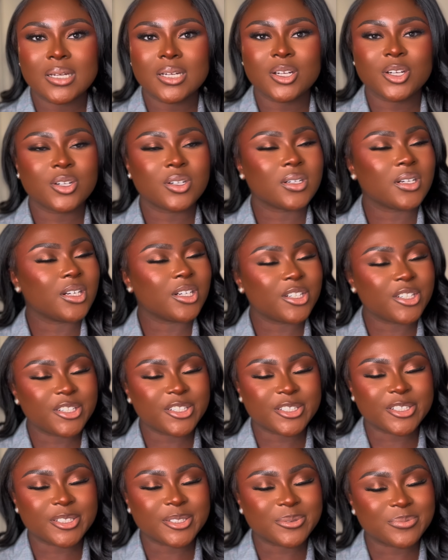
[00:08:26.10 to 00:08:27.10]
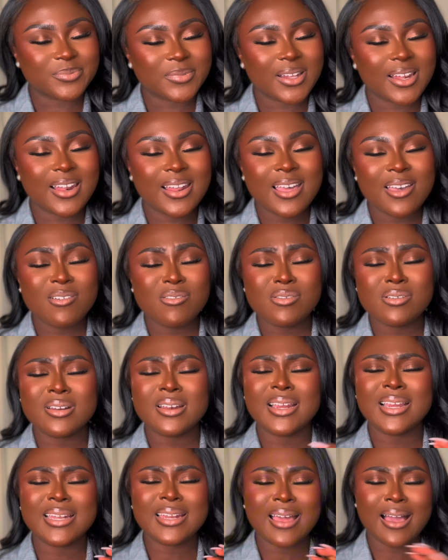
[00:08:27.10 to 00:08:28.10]
girl,
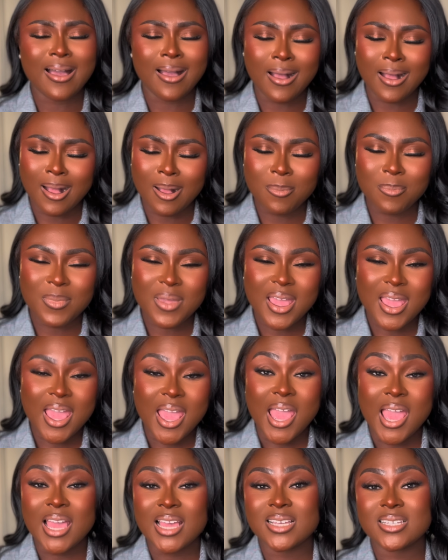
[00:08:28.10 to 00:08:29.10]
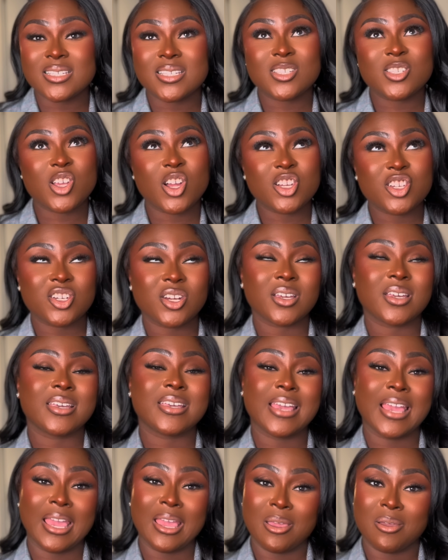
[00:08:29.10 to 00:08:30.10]
leveling up is such a
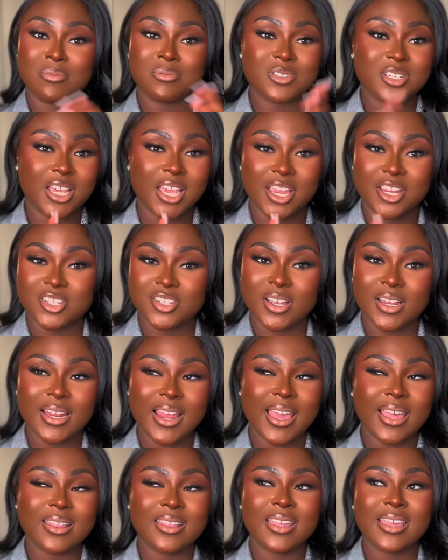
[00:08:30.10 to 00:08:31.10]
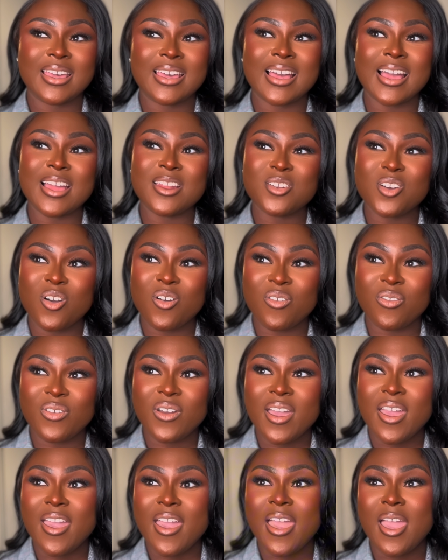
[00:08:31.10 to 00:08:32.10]
game changer. Like, the kind of
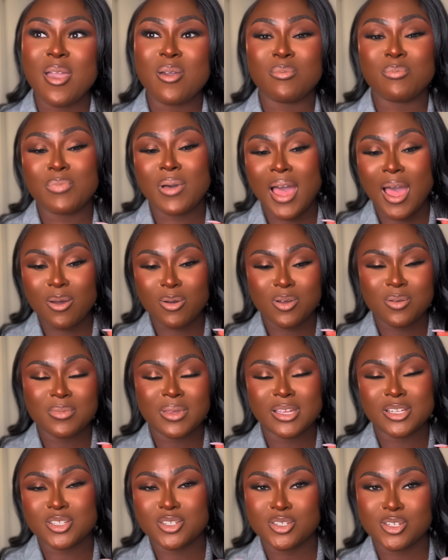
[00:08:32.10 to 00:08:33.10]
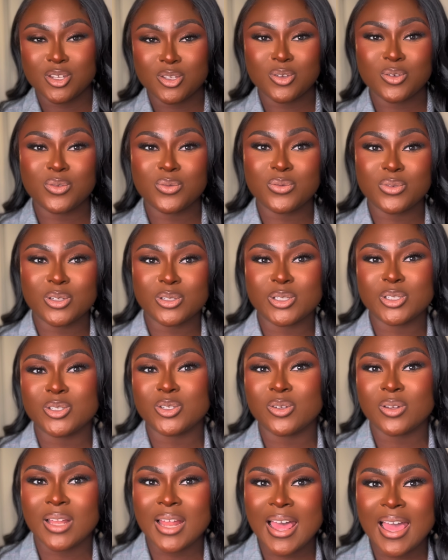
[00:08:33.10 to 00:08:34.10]
empowerment that you feel in
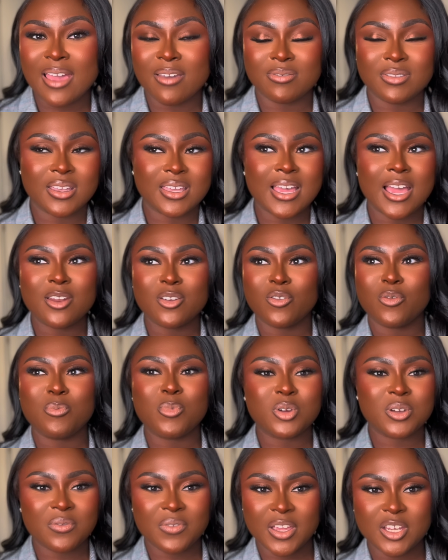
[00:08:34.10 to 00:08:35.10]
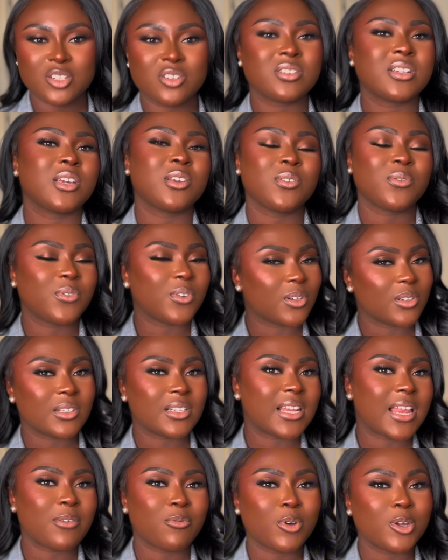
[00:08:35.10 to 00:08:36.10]
your life, the kind of motivation that you feel in your
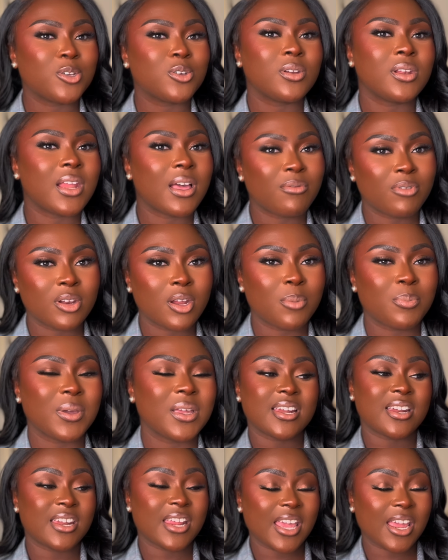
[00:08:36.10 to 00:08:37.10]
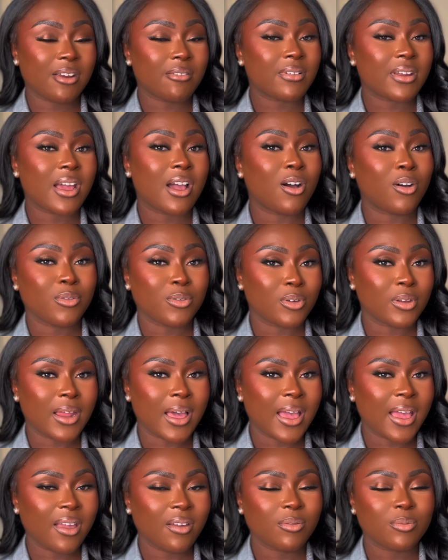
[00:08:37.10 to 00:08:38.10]
life when you level up in an area of your
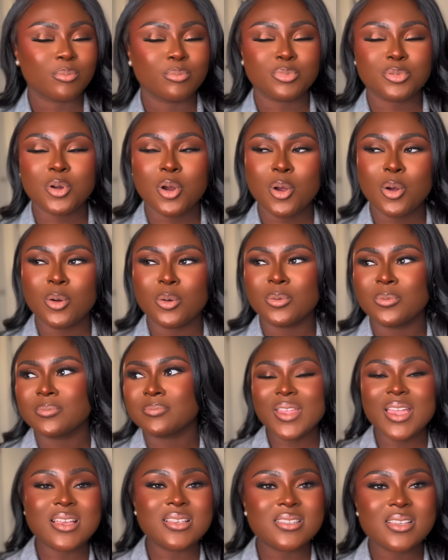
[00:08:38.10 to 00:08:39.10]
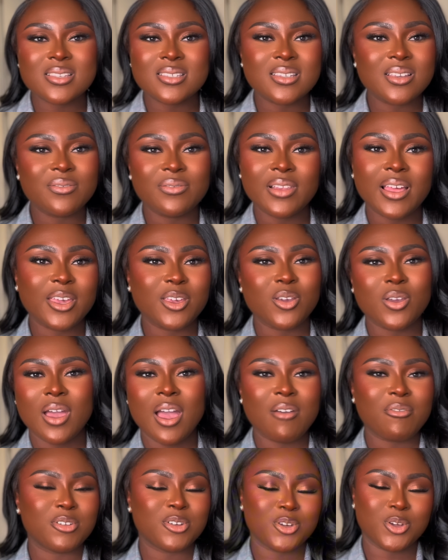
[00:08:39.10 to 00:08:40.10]
life, bro, it's as if like you
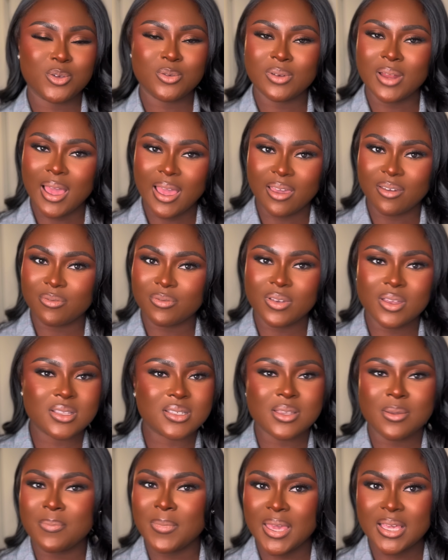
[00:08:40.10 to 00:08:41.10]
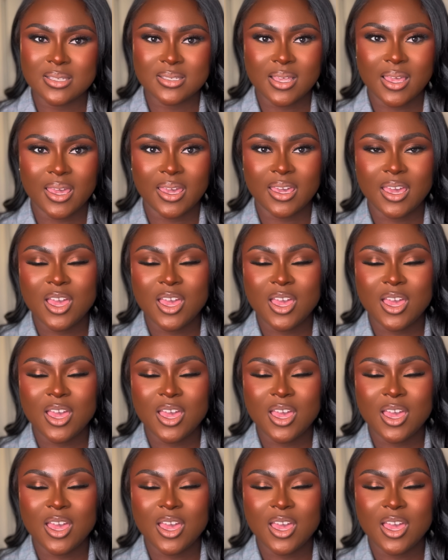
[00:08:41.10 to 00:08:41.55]
have a new life. It's amazing.